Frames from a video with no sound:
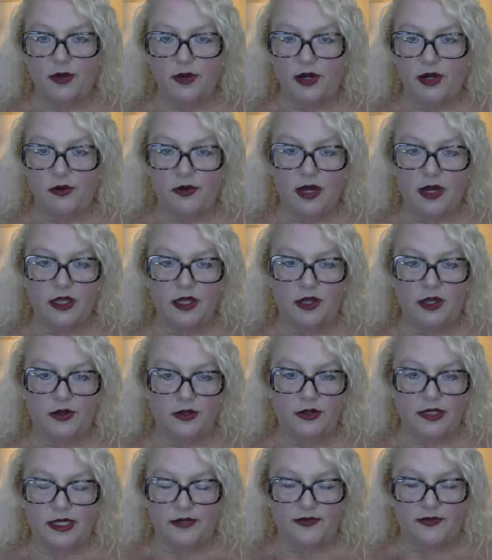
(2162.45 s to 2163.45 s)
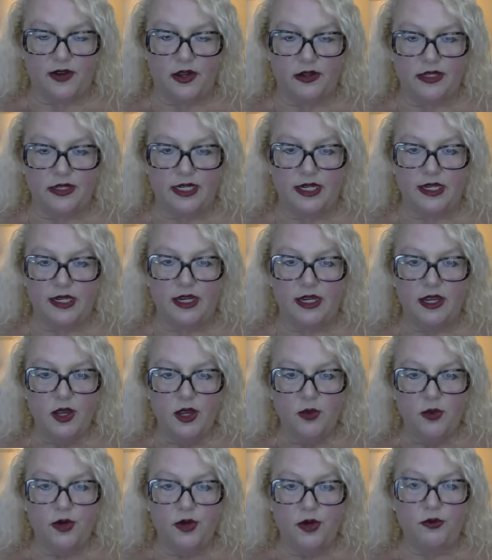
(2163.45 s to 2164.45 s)
We don't want loans defaulting.
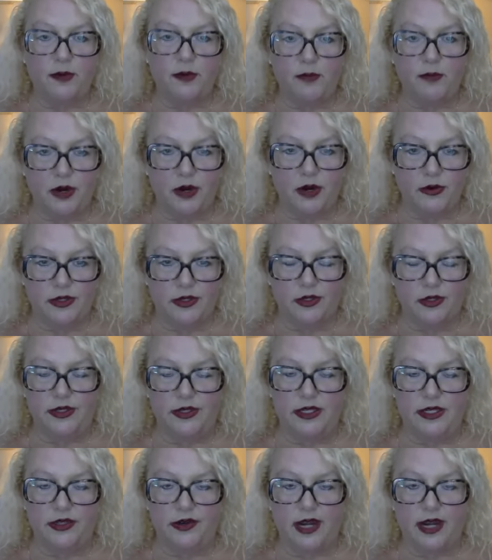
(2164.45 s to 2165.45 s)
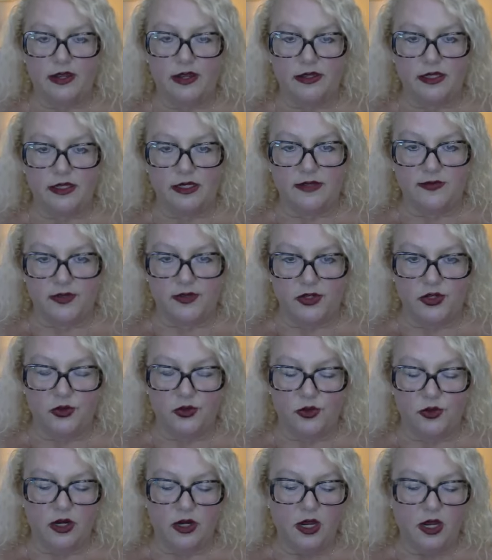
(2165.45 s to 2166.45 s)
We don't want borrowers losing their houses for
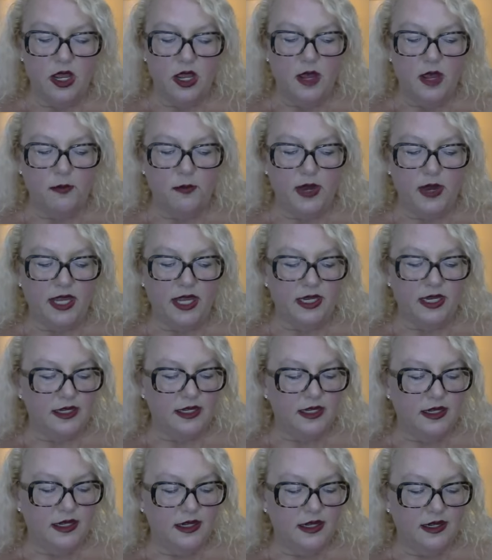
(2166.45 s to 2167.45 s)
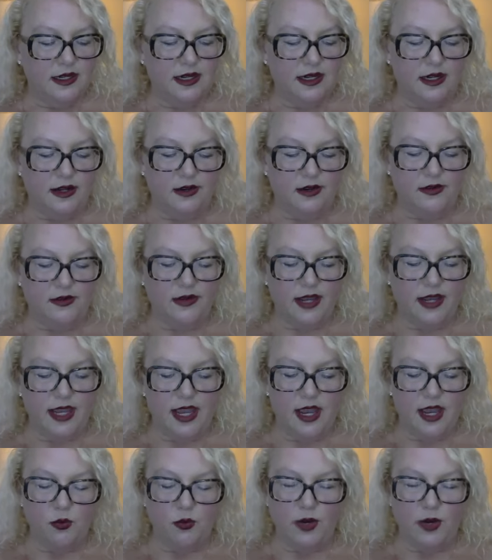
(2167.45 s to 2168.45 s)
sure. But, mm-hmm. you know,
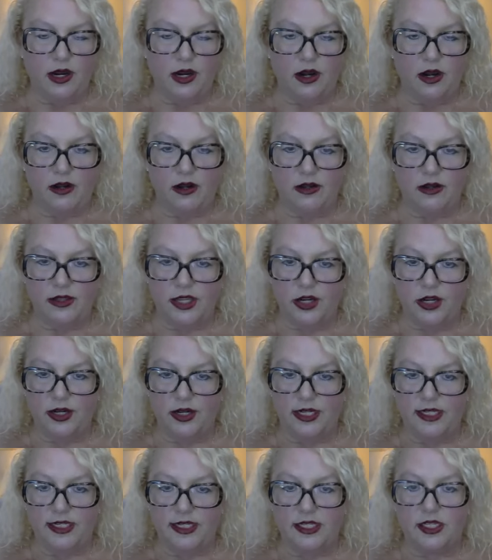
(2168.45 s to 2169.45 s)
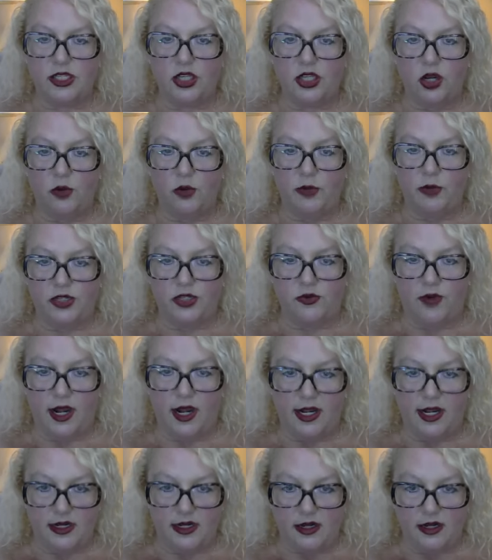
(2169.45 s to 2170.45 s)
we are, there is so much
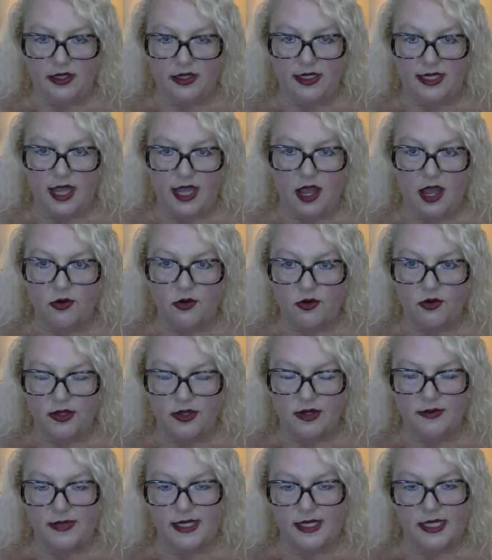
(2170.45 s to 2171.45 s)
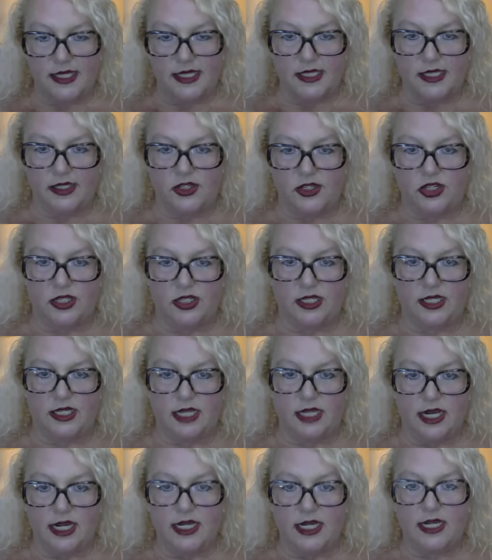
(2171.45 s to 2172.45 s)
writing on these algorithms. And this is just a
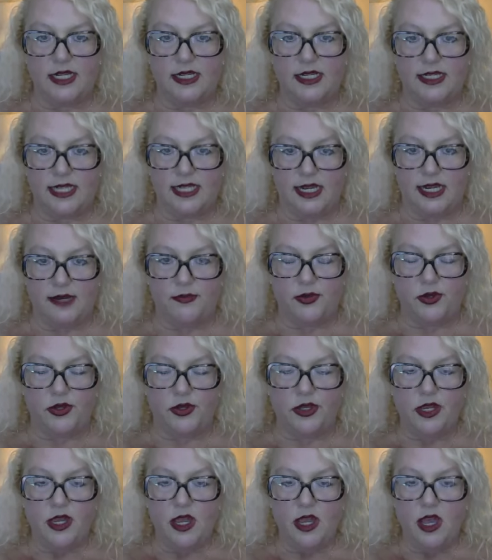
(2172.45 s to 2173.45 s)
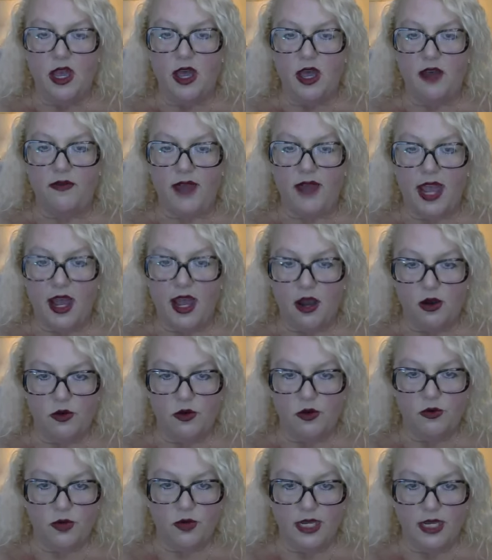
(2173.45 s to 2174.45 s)
tiny example of
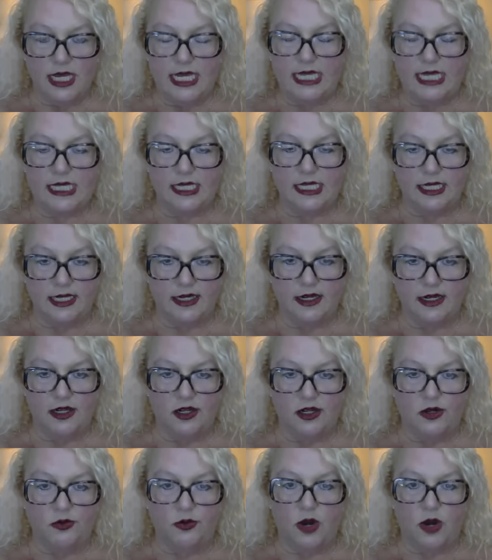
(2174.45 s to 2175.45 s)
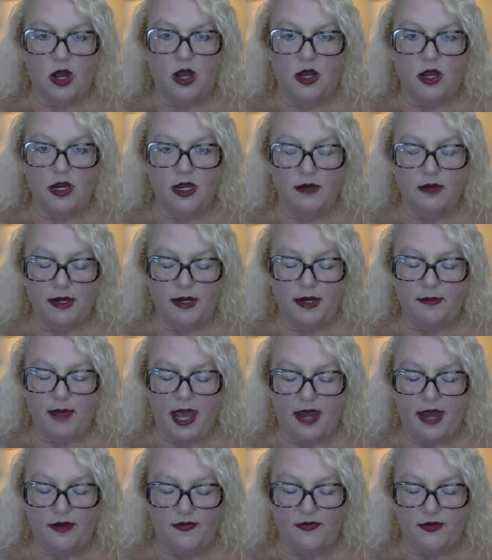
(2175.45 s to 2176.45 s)
how easily it can go wrong and be
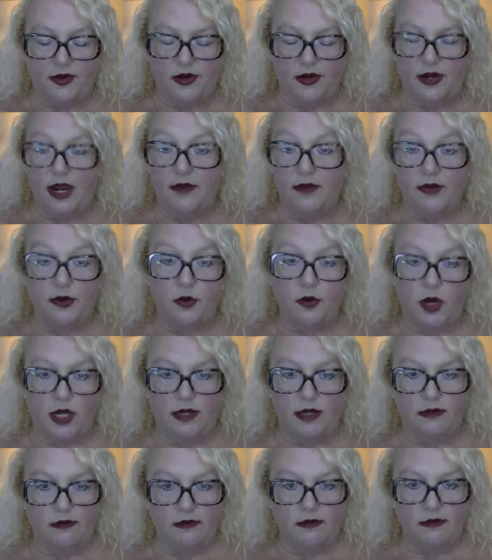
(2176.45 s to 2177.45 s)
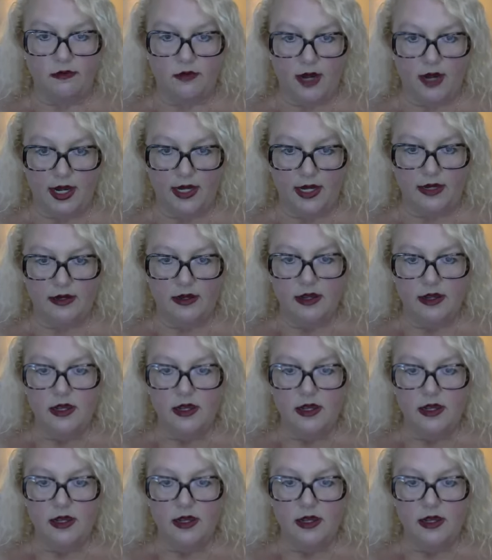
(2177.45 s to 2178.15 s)
bad for everyone, right? Yeah.